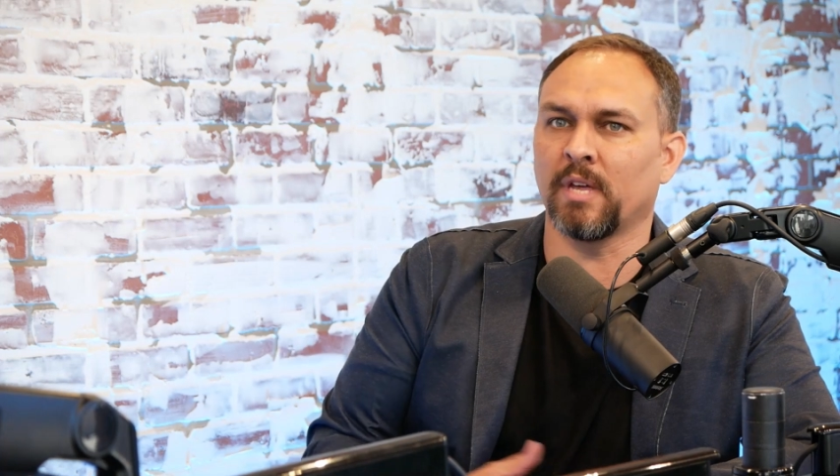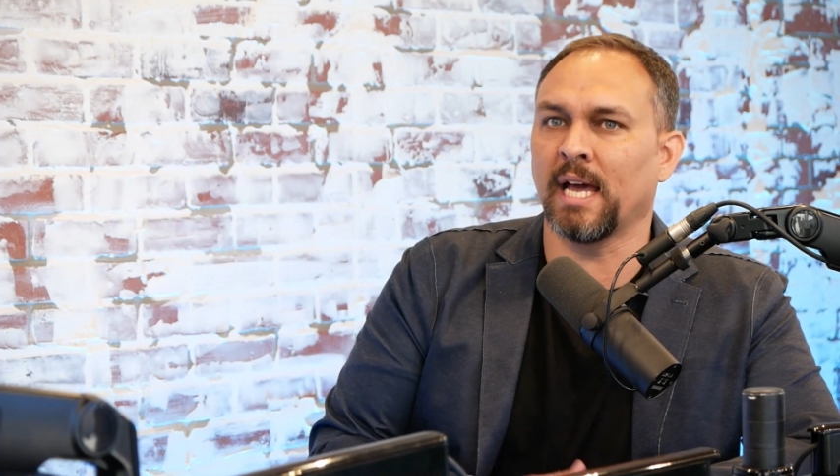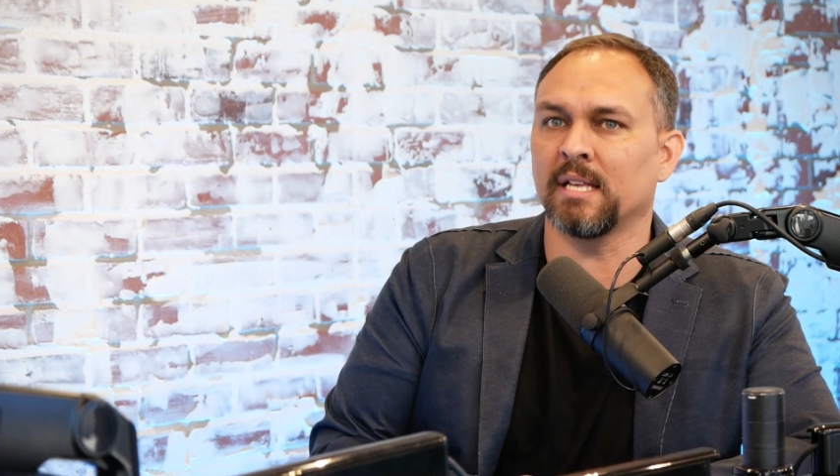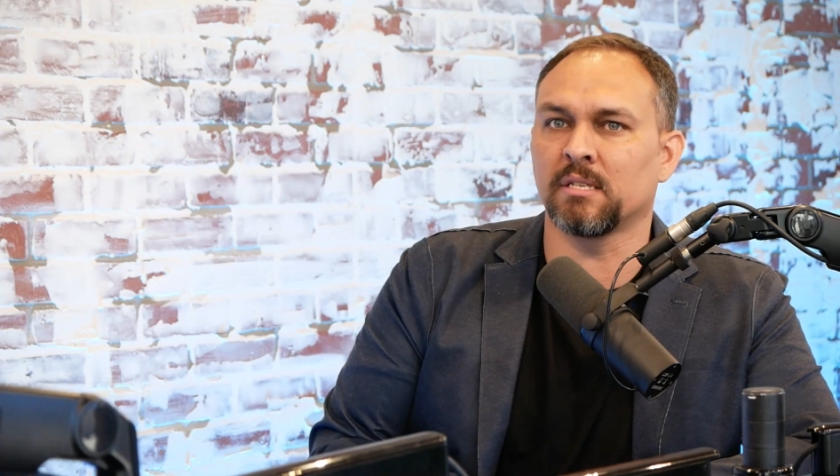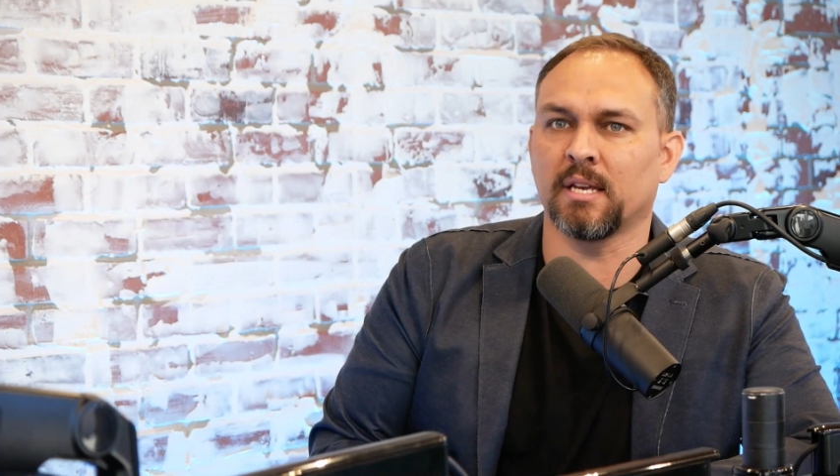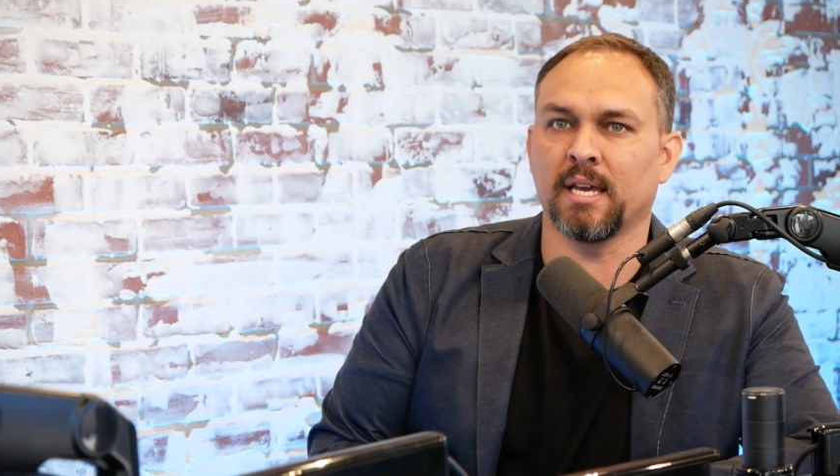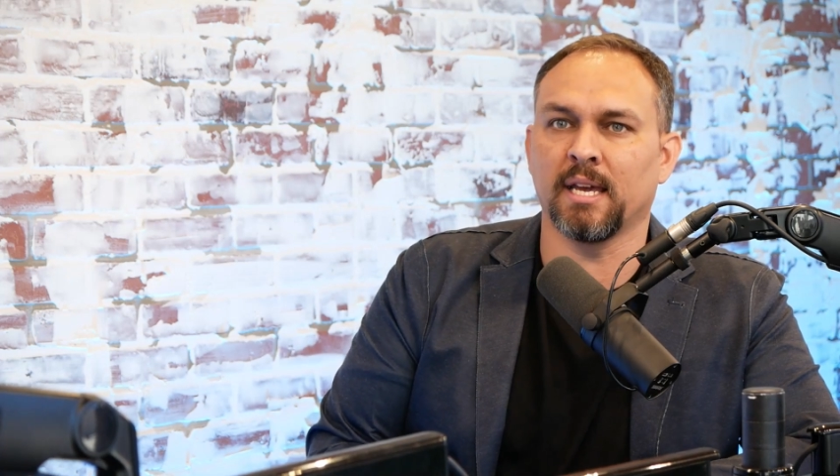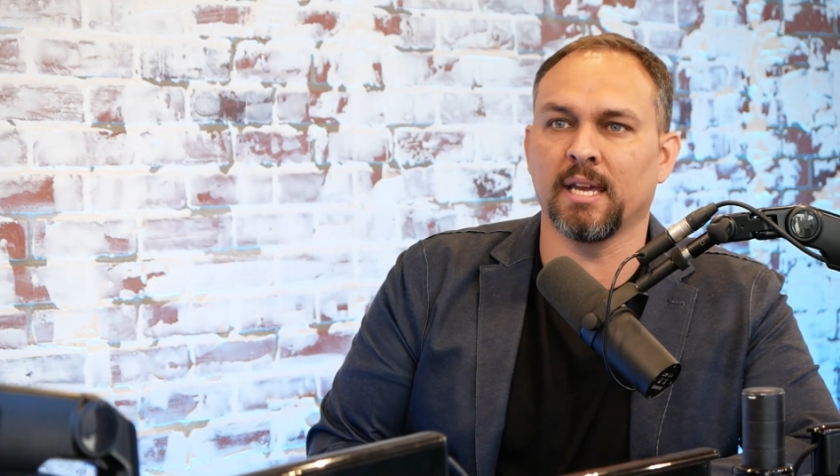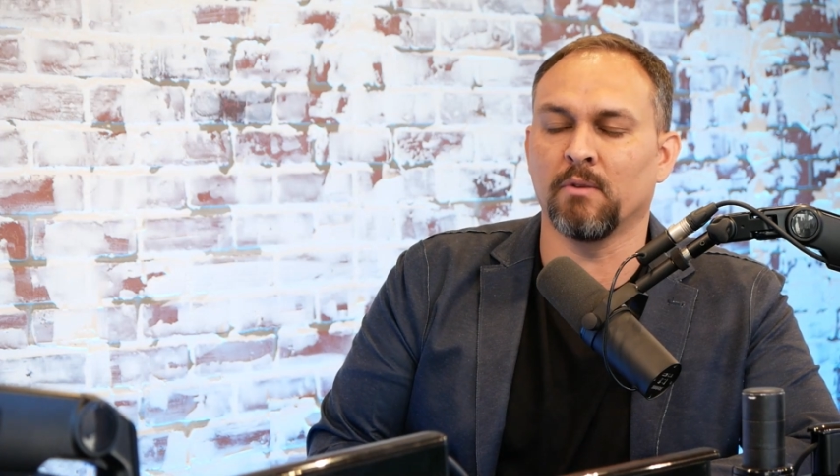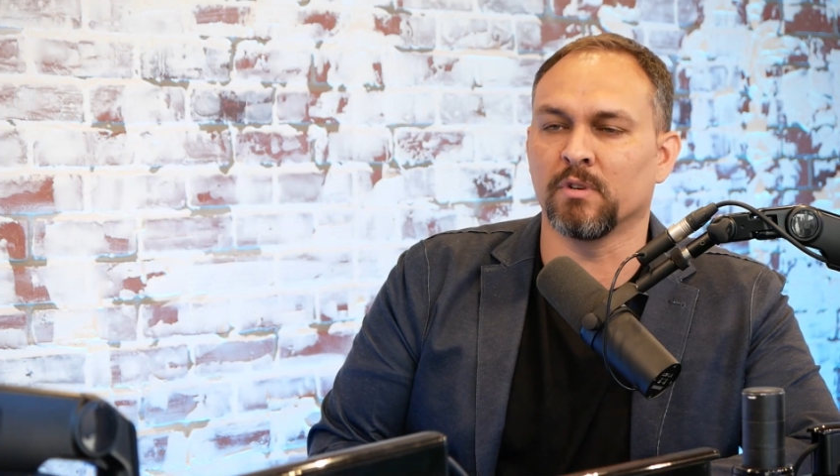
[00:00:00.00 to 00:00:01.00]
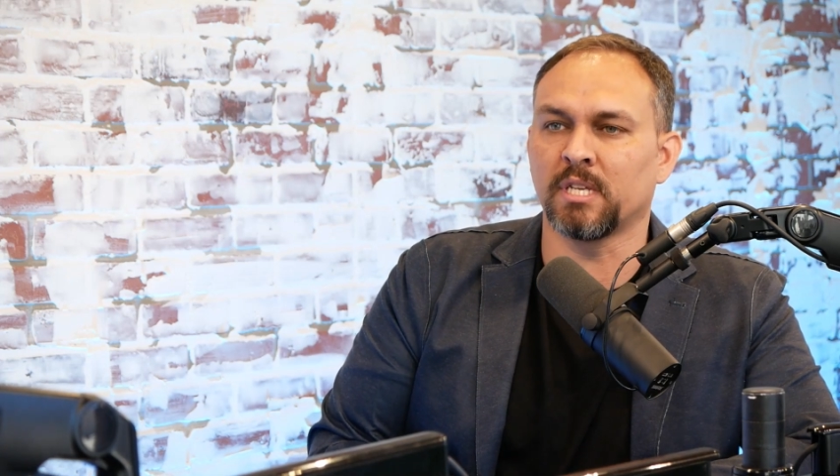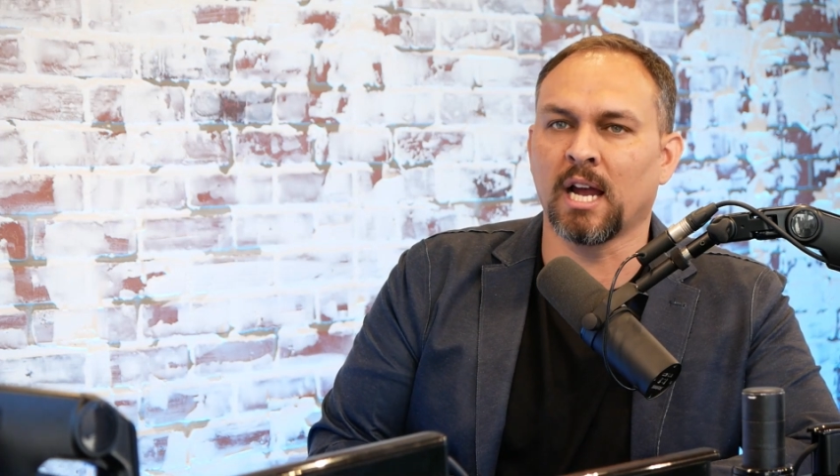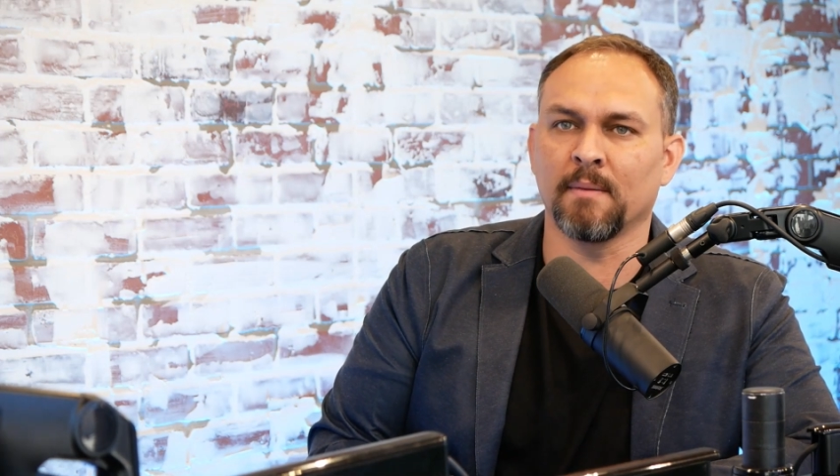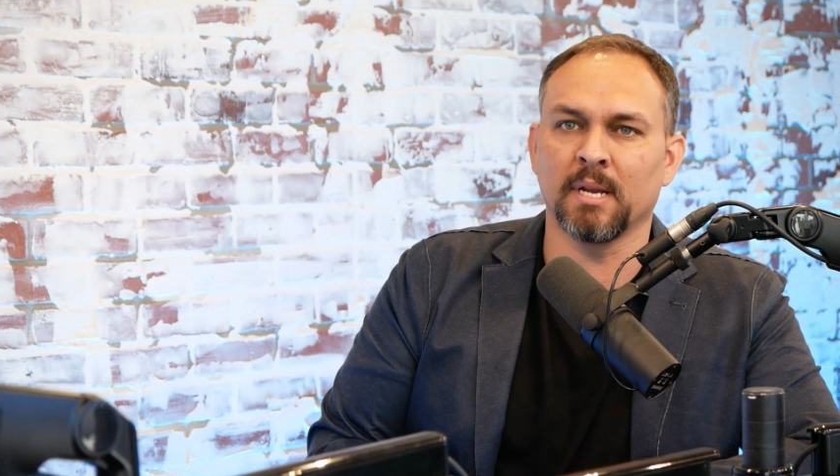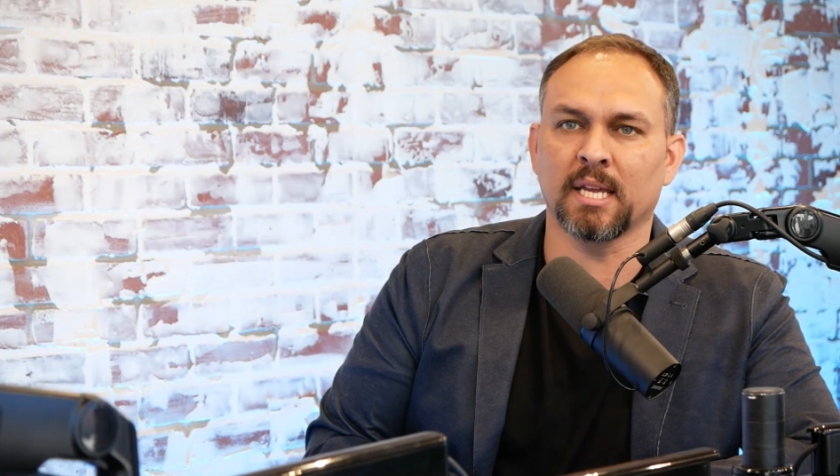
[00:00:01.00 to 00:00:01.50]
that has a retirement